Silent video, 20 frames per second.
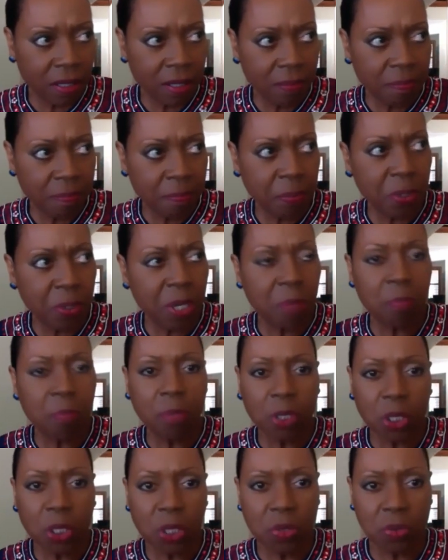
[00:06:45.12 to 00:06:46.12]
putting
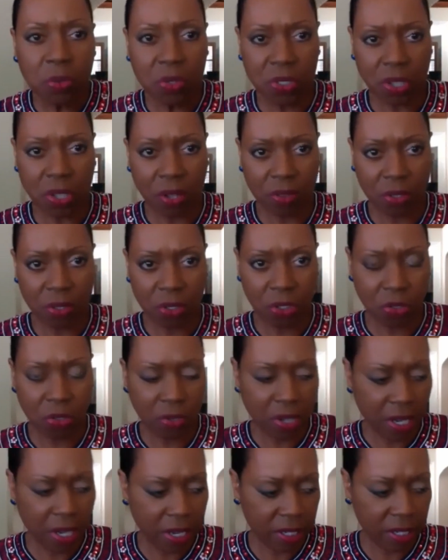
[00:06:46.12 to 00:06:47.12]
balloons on the
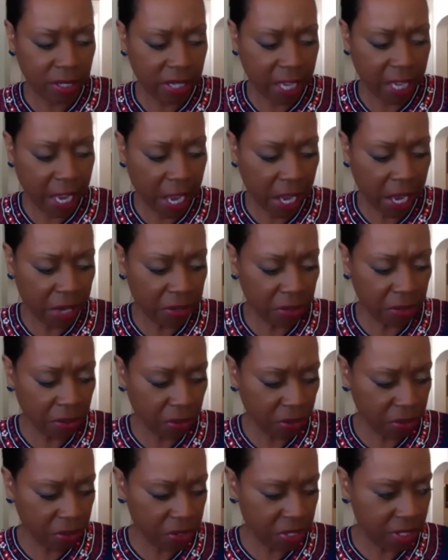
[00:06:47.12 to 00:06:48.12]
tree and
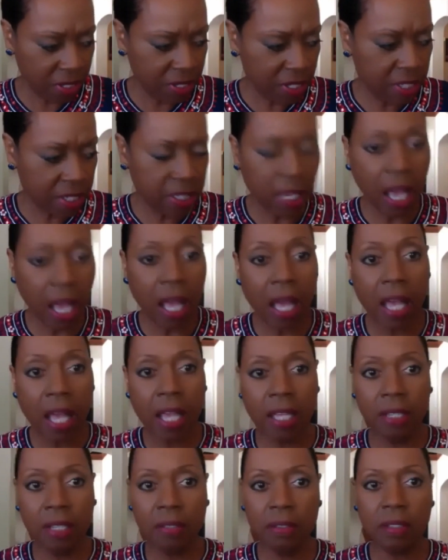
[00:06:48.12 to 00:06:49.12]
candles and
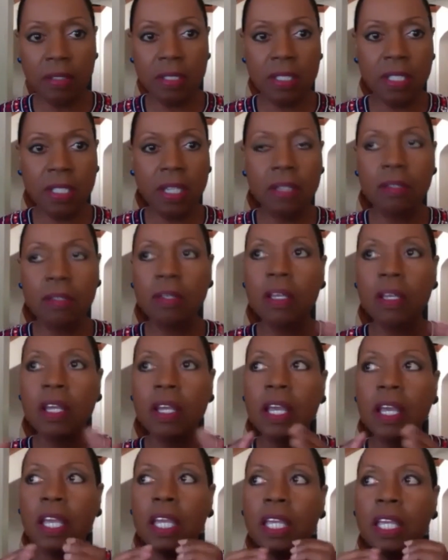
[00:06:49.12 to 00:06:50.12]
signs. And
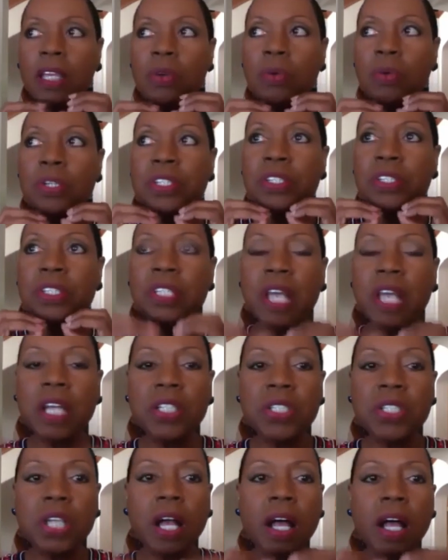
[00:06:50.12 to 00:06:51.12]
it was
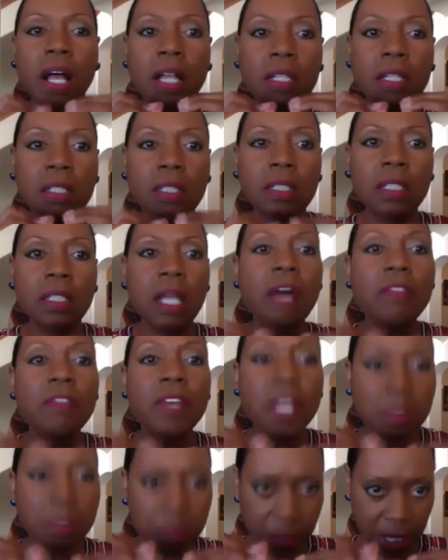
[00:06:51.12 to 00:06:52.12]
such a
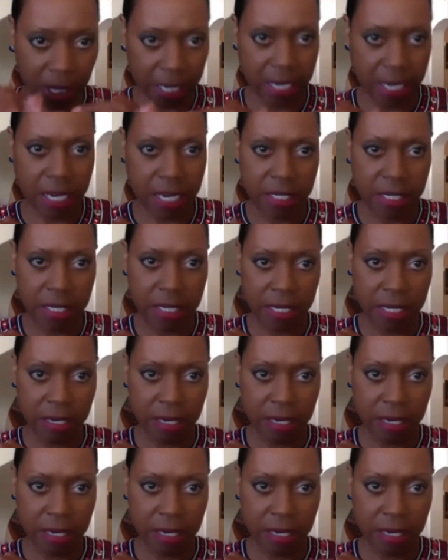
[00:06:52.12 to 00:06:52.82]
loving place